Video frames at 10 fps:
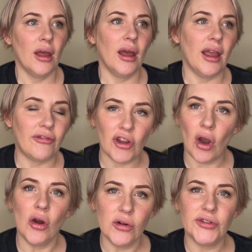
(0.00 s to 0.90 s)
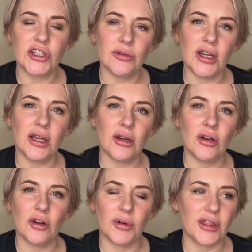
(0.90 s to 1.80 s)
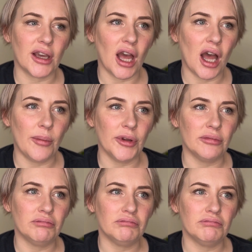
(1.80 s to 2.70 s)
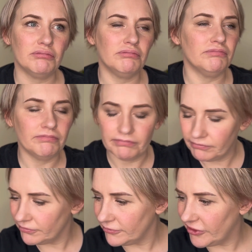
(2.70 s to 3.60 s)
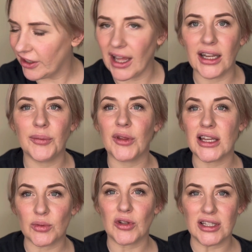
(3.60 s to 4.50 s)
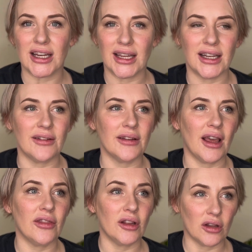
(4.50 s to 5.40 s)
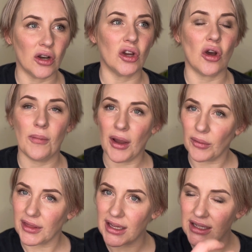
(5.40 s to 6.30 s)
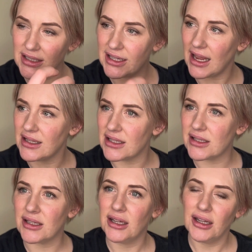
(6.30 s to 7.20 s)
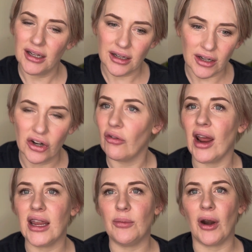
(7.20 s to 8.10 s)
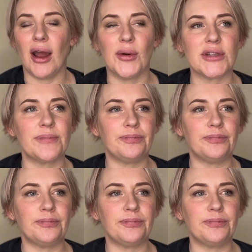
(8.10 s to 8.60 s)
If you overdo it with the carbon, forget it, that's what's staying in, and they're going to come back with these dense grey brows.